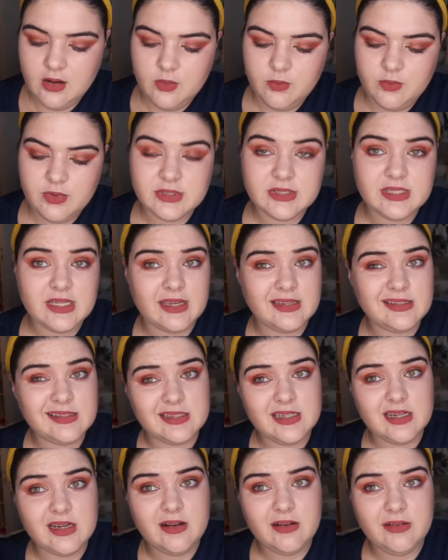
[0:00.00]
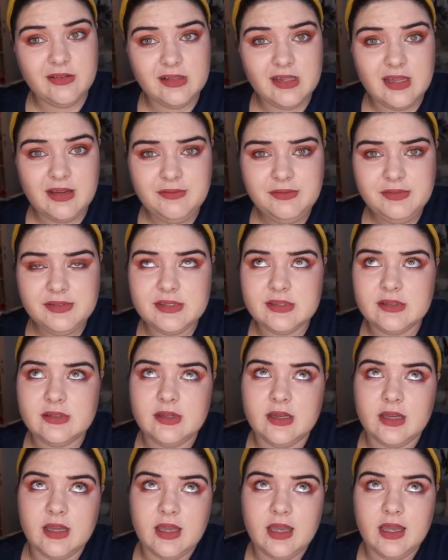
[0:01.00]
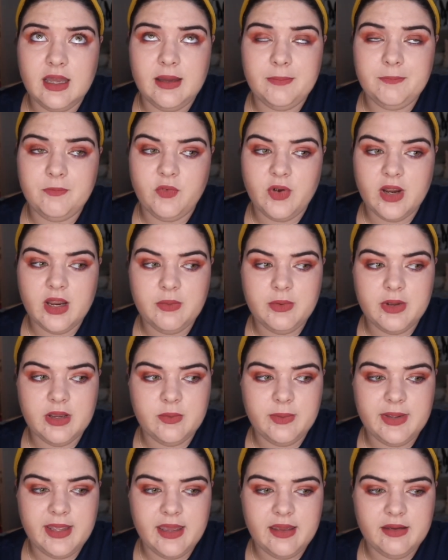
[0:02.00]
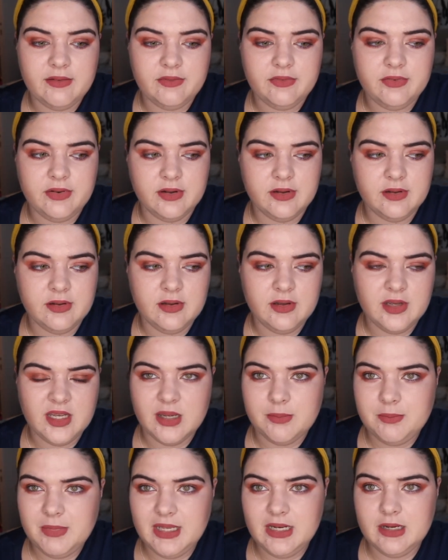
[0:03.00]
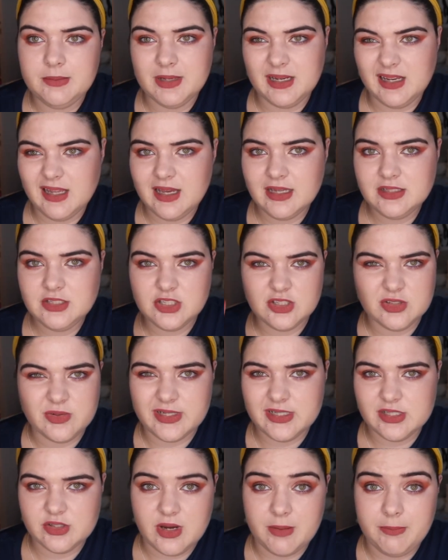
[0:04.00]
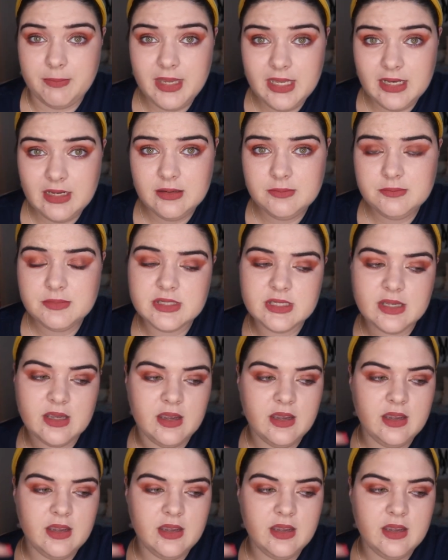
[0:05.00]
What size sterile gloves? Where I work we have medium and large, so I just grab mediums,